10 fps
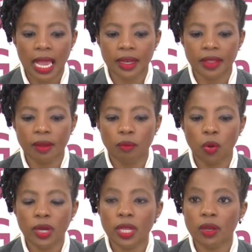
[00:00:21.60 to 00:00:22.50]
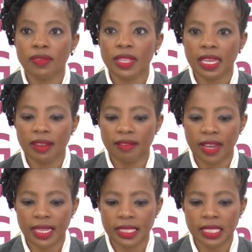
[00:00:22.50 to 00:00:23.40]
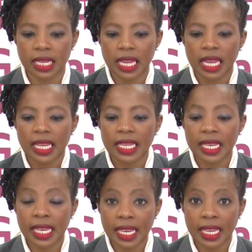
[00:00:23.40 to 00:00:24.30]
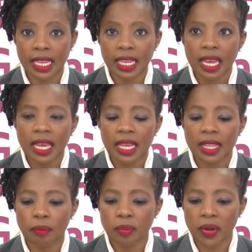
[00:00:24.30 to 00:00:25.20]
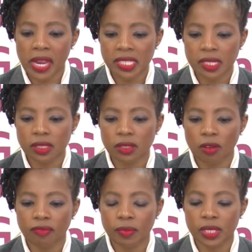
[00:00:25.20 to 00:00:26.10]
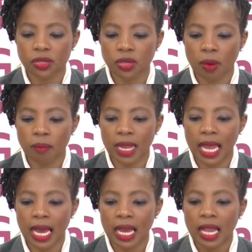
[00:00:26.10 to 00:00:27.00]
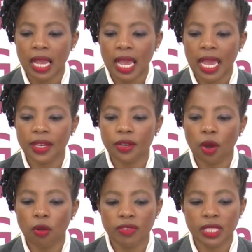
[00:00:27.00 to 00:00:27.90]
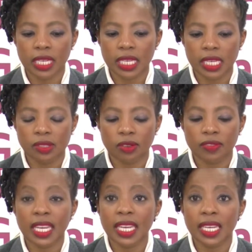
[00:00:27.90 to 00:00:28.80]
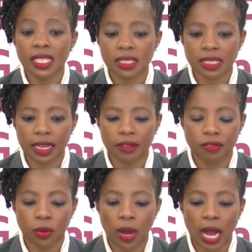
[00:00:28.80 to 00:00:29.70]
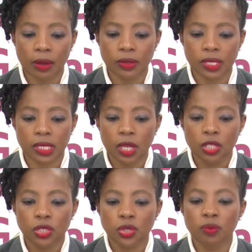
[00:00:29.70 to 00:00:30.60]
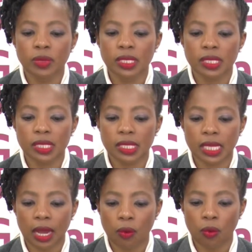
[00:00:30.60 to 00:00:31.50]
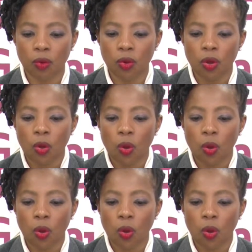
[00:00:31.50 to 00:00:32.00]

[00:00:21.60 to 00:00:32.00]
and in the morning of the event, here, in the presence of Ms. Ntombela, handed over the keys of the Hillside View house to Ms. Ntsaku,